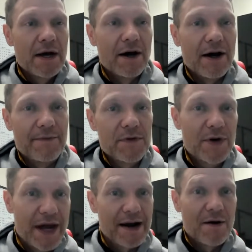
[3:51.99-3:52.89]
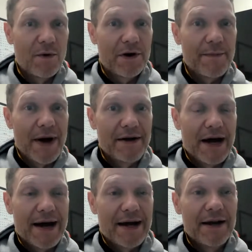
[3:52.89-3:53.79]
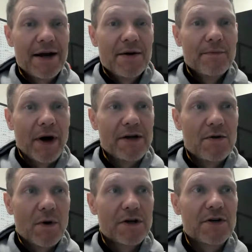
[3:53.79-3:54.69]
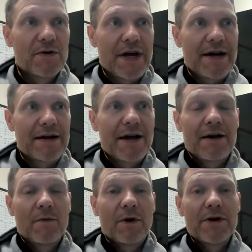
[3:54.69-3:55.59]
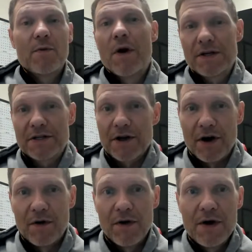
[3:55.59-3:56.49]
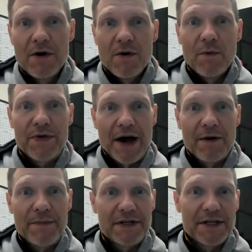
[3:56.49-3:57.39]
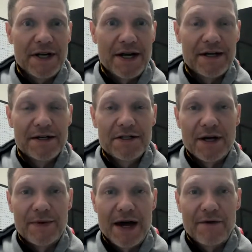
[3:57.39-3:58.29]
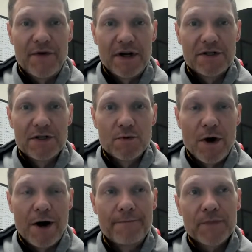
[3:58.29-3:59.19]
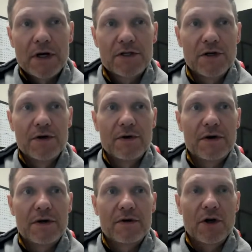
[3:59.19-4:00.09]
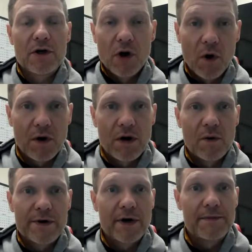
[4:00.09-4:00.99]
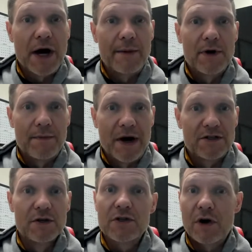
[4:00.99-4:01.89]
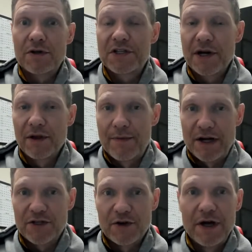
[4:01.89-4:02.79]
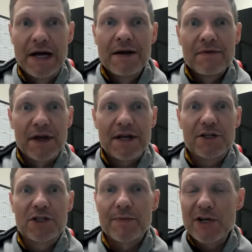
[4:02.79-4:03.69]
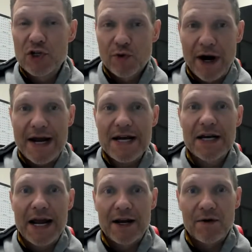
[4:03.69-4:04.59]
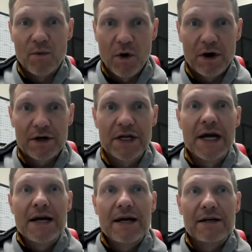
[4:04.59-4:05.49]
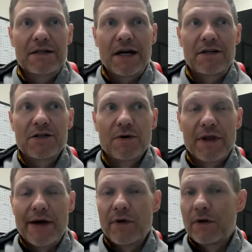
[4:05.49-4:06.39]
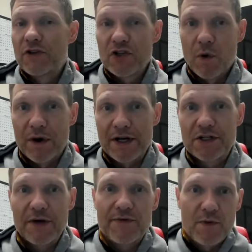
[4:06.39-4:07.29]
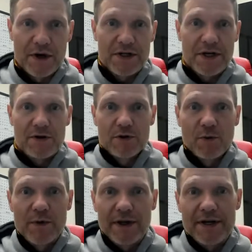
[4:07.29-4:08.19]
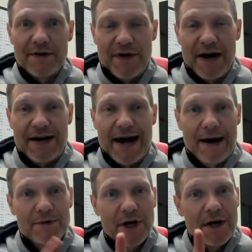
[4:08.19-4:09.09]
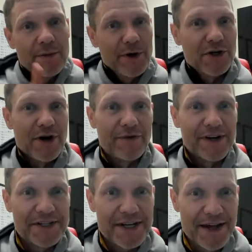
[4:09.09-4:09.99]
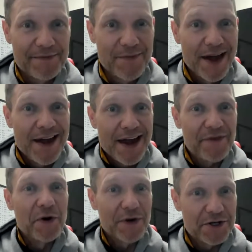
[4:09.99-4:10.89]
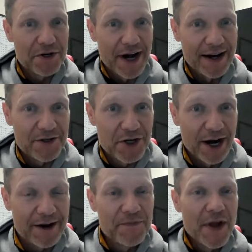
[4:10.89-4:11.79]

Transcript: You can't outwork a bad diet, but you also can't get where you want to go without mixing in some of that fitness as well. So the core, or your abdominal muscles, are still a muscle that needs to be trained and worked and take a level of soreness if you want to get those really defined abs. But you're never going to see them if you don't get your diet in check.